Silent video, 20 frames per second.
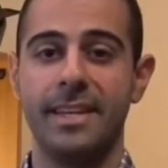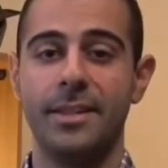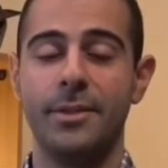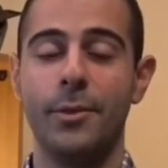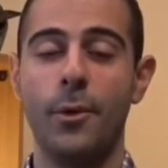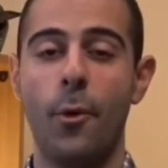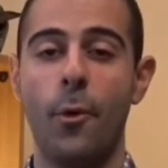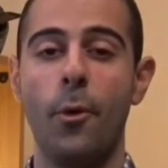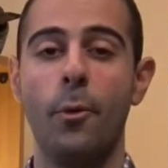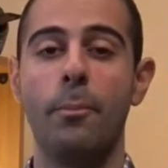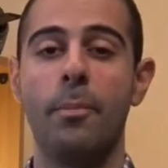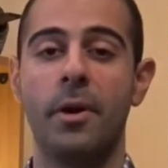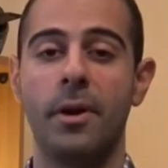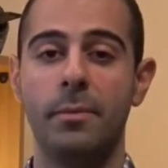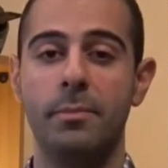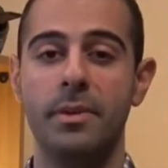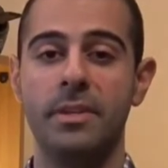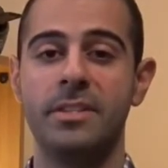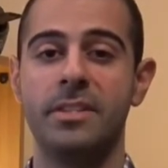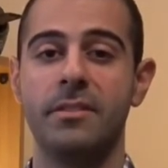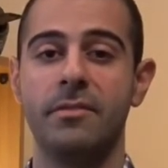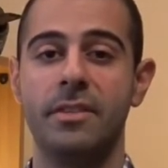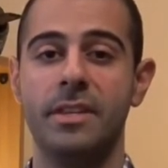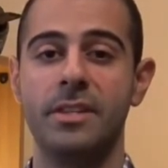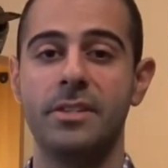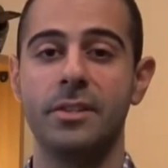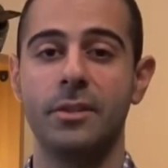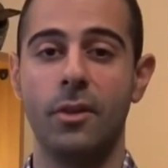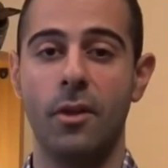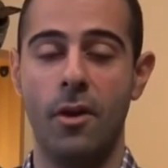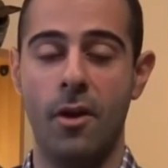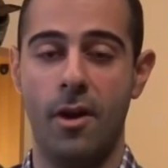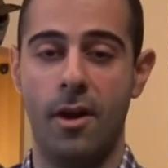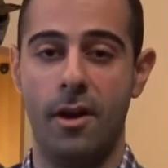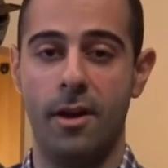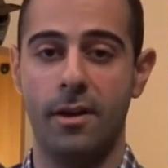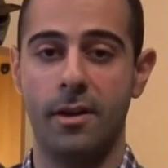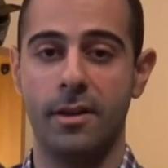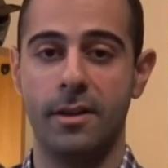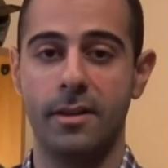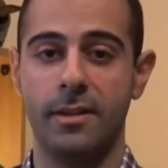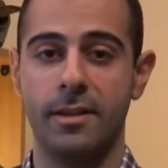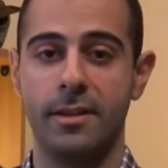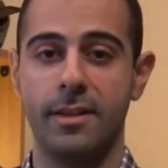the whole purpose of this law